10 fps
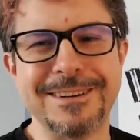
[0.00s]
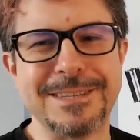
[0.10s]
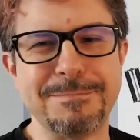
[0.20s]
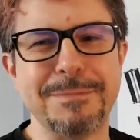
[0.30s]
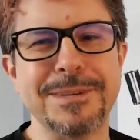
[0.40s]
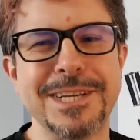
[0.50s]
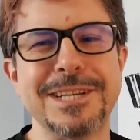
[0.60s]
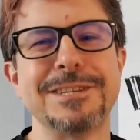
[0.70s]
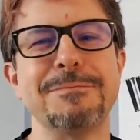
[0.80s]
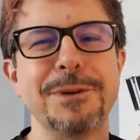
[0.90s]

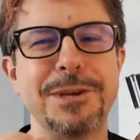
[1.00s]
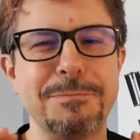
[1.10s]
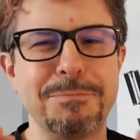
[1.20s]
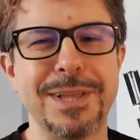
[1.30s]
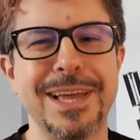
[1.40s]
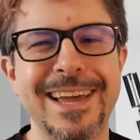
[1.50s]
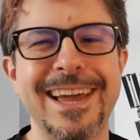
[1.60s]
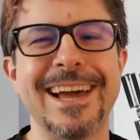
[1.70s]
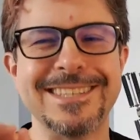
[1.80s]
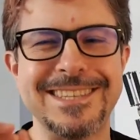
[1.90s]
implementation where you play
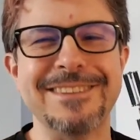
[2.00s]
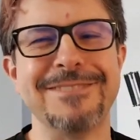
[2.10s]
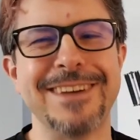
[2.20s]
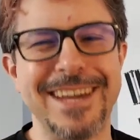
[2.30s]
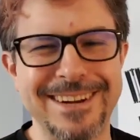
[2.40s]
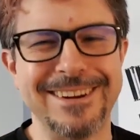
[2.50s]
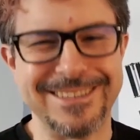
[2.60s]
as the invaders.